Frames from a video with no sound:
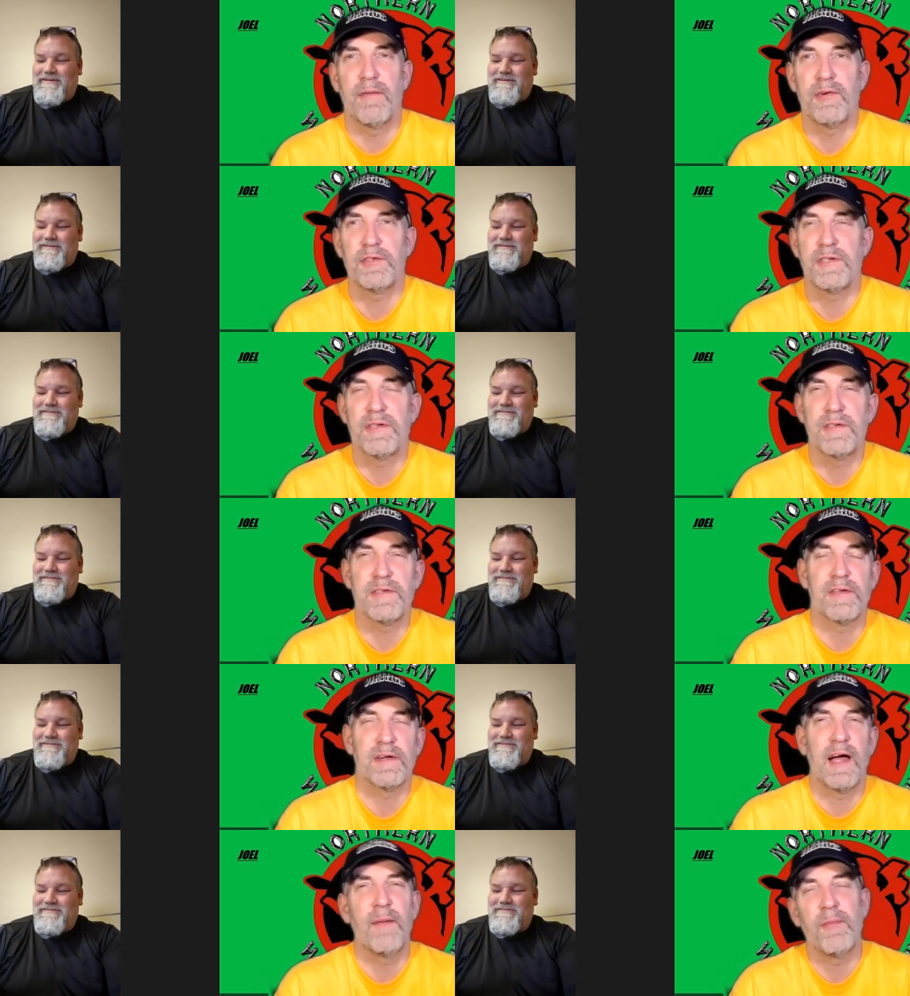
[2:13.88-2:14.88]
Speaker 1: beverages.
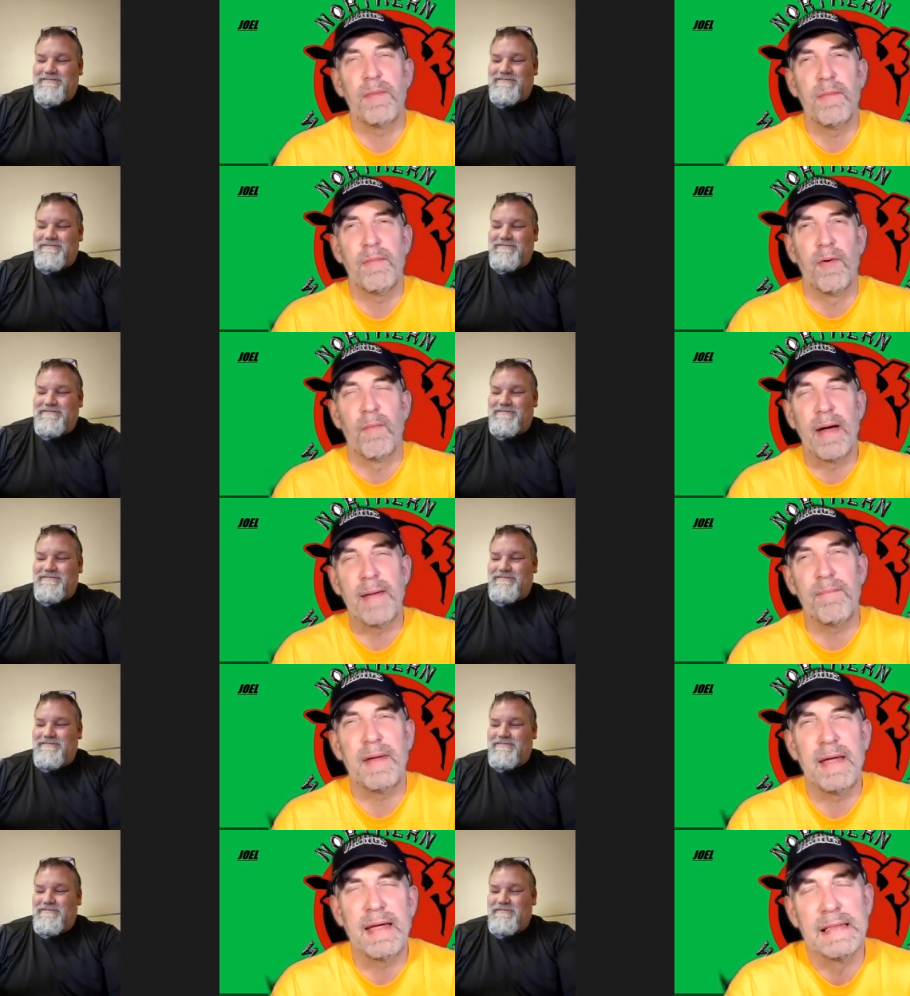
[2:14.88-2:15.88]
A couple people might
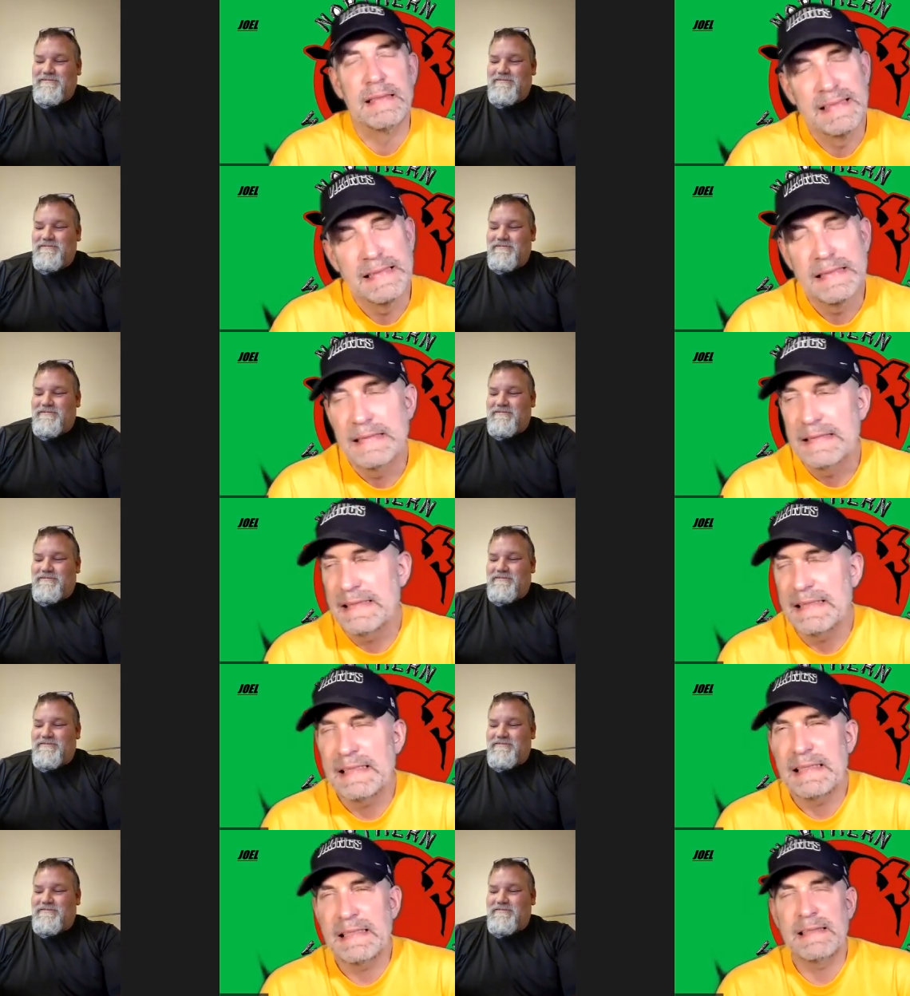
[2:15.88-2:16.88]
be
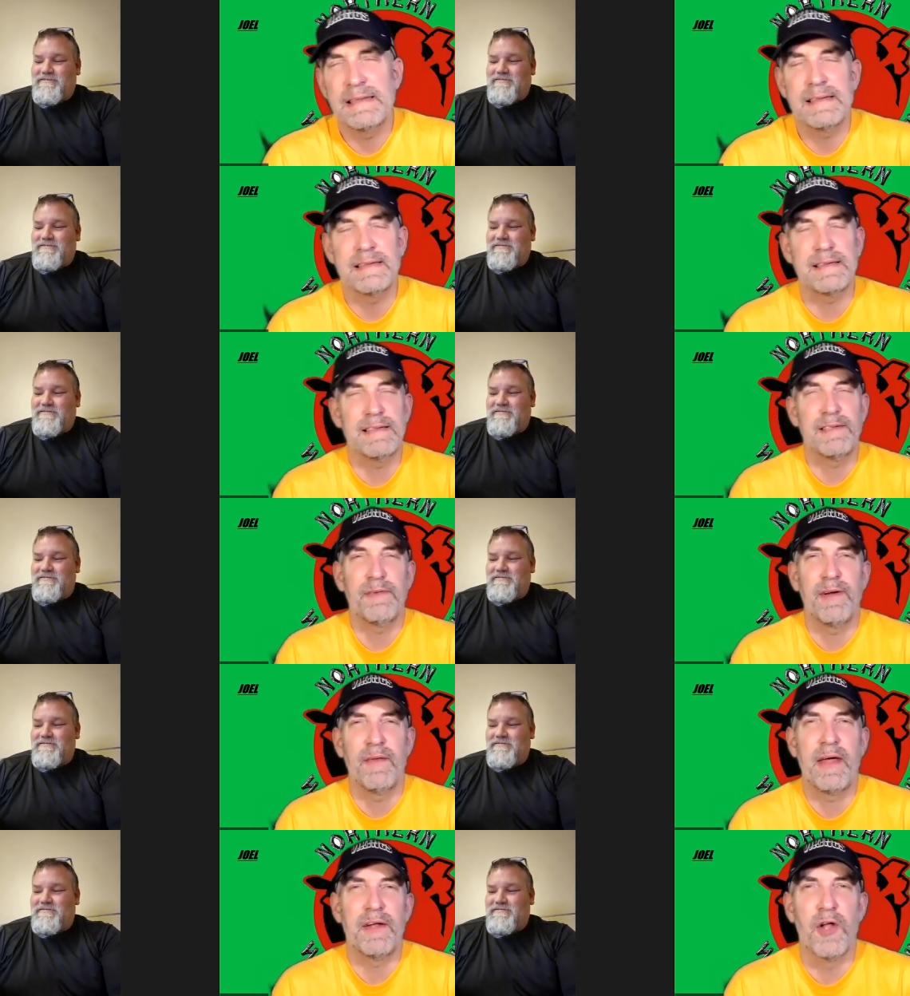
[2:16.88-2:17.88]
eh, I don't know if they're
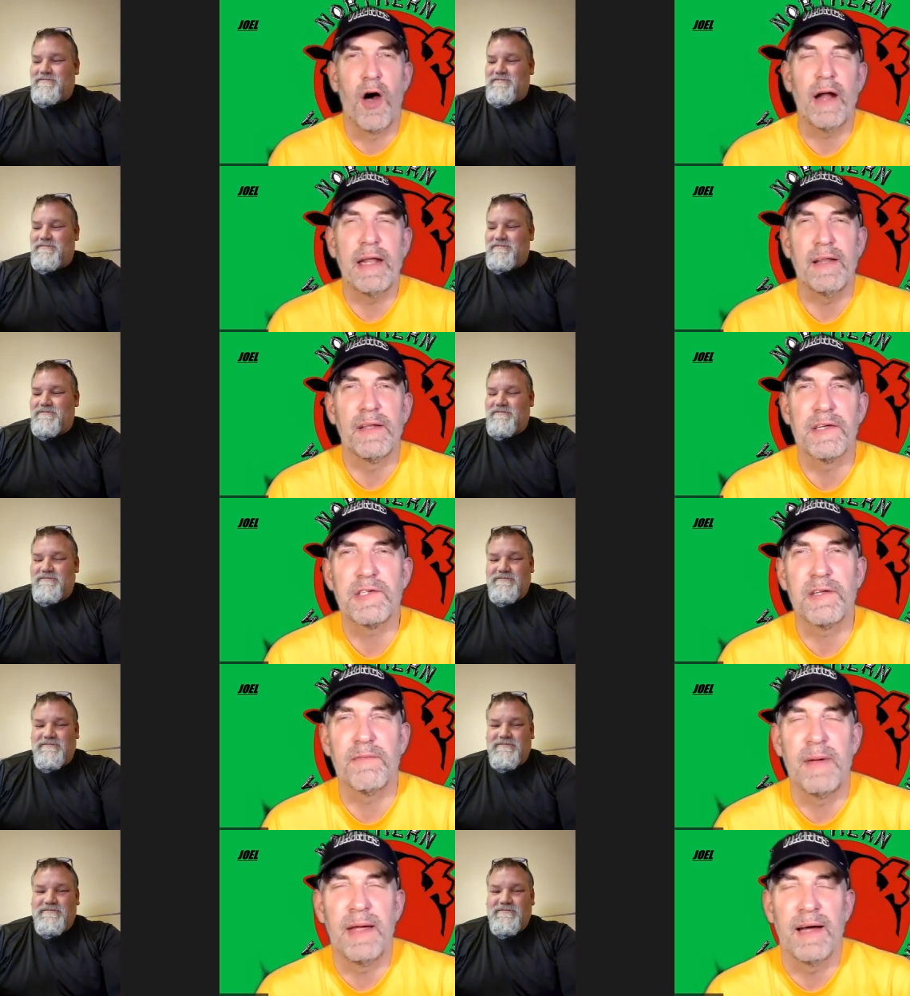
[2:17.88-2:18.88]
on that naughty list
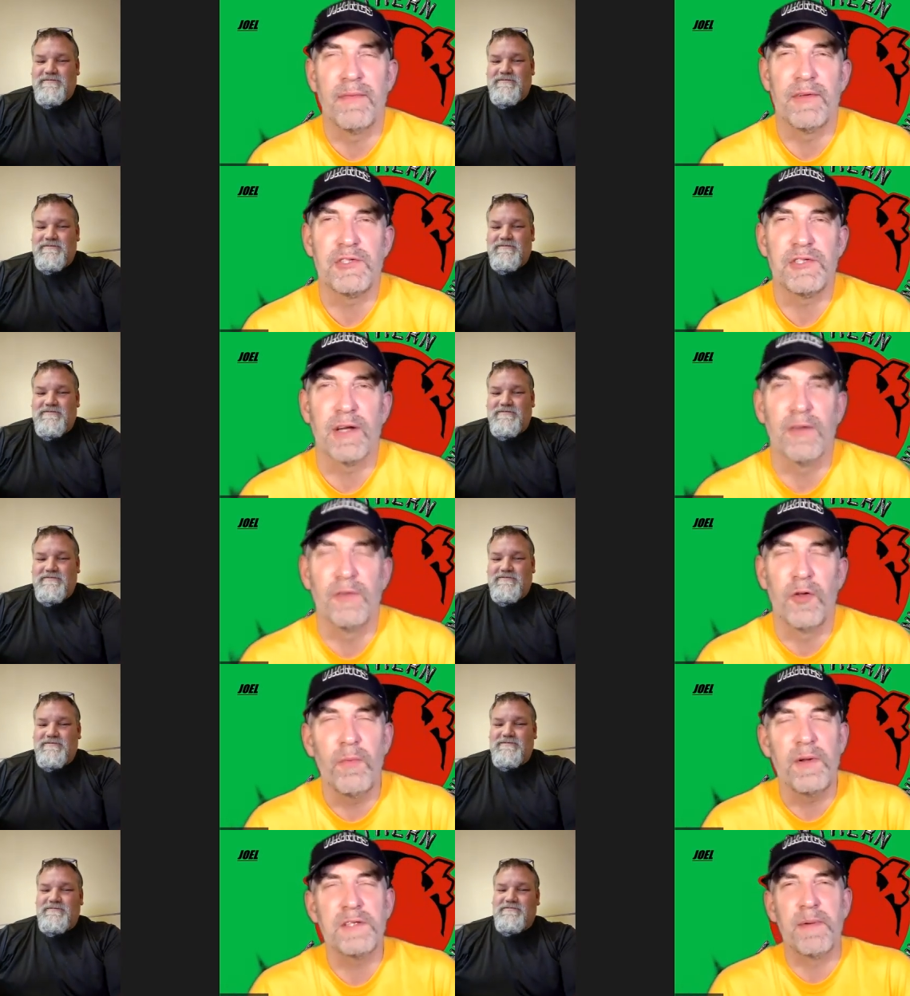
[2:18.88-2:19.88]
of being on the shuttle.
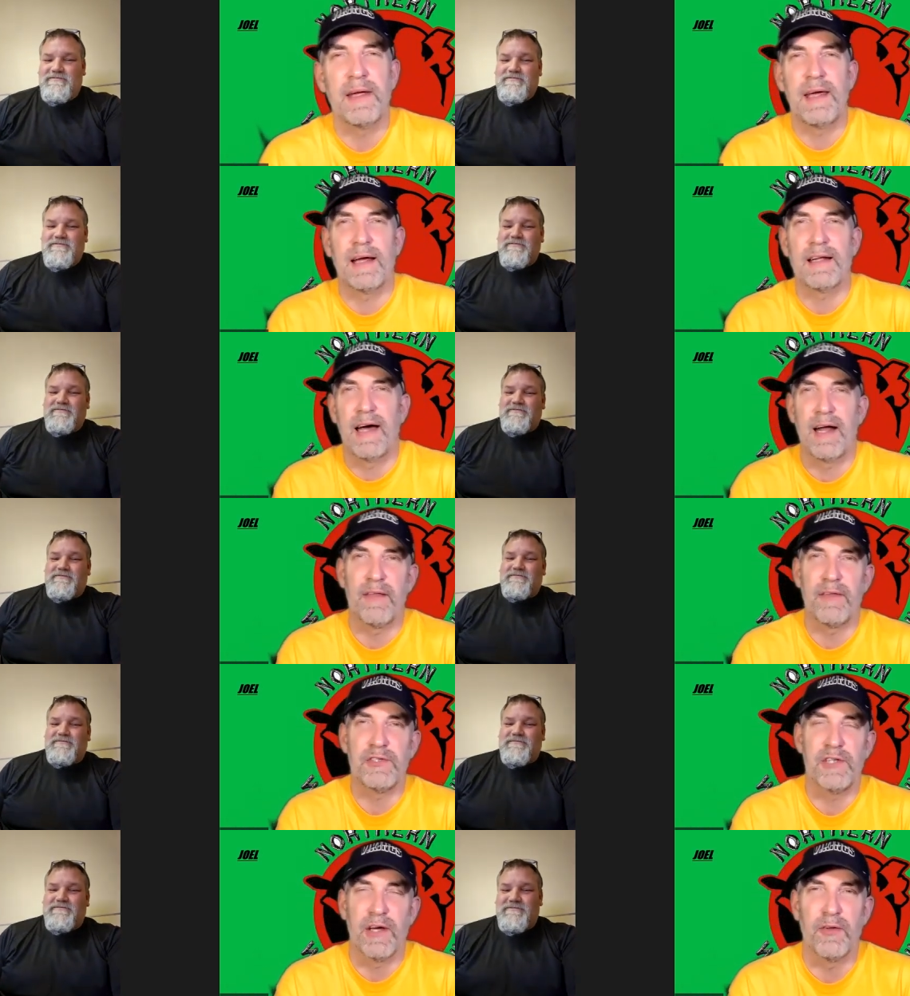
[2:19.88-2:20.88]
Nobody's been kicked out of the
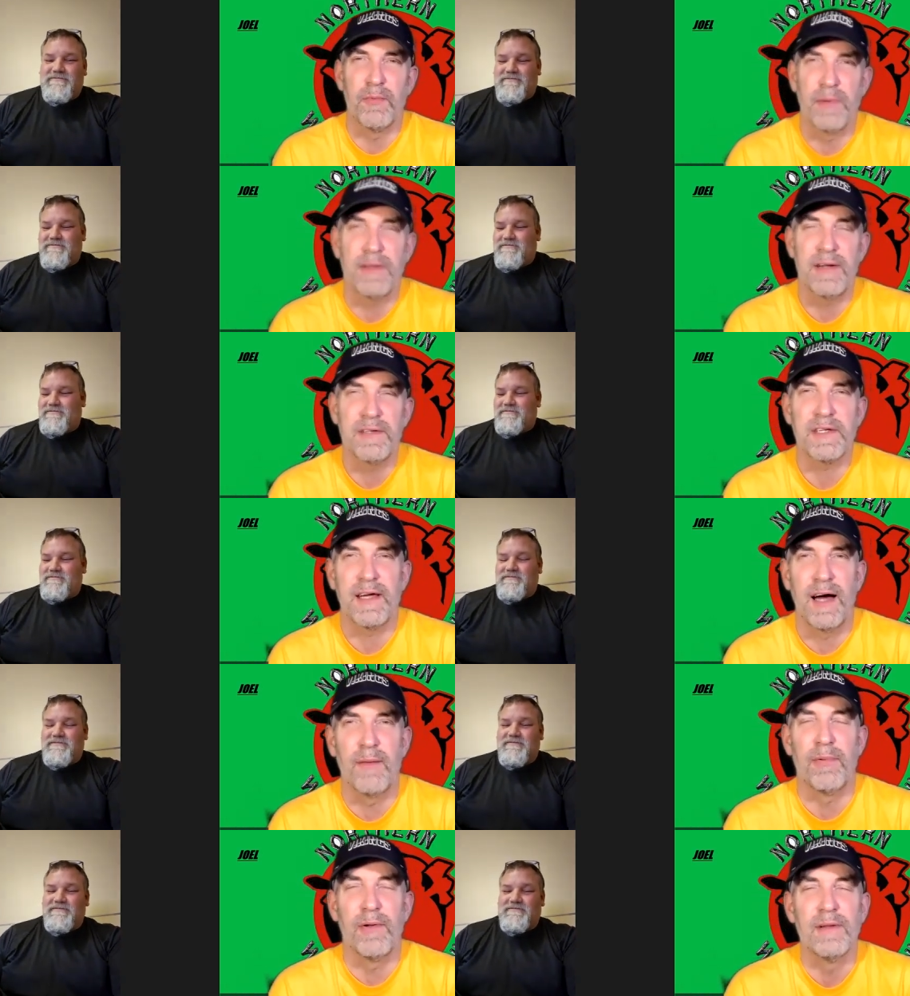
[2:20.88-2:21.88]
shuttle, but there's a
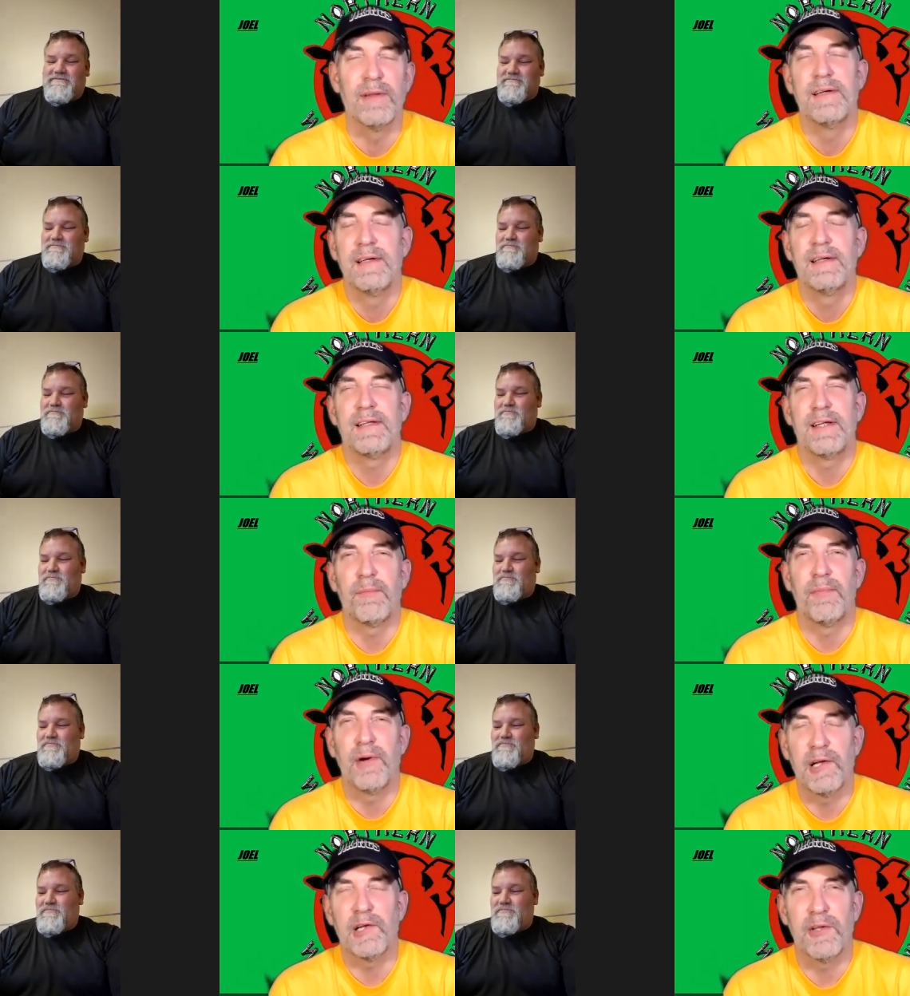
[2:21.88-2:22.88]
couple that are
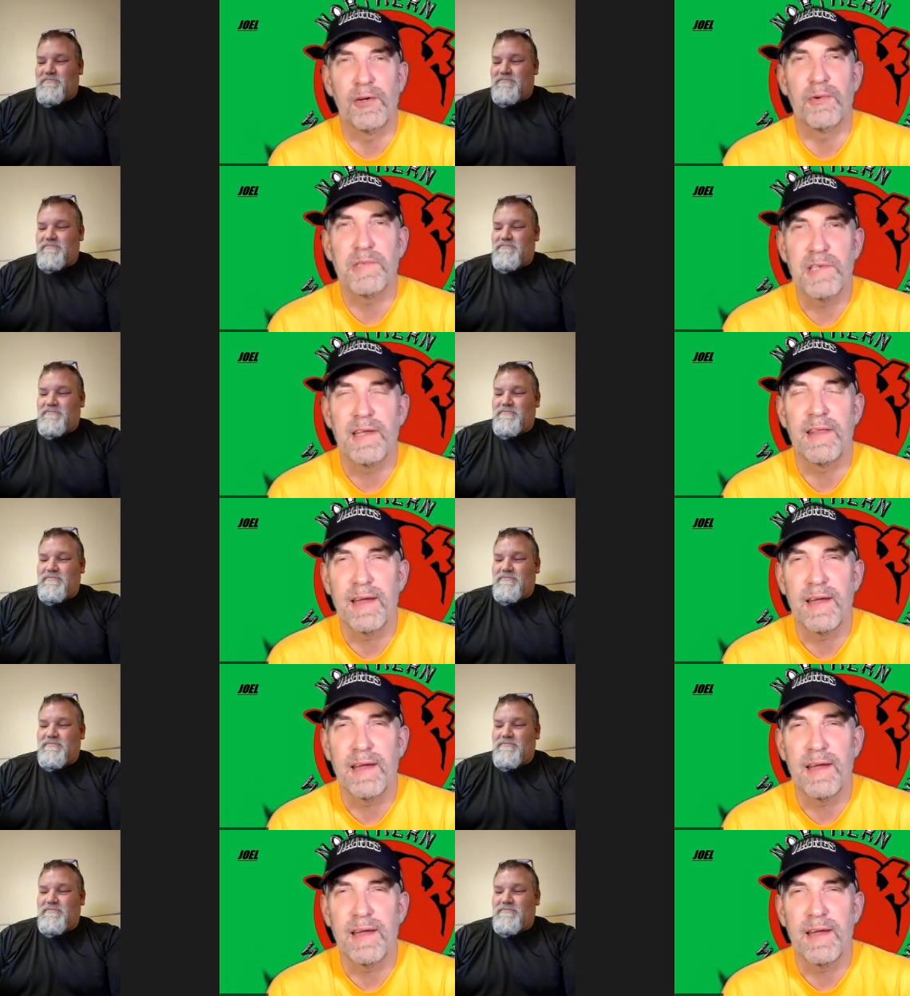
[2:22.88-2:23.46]
pretty close, I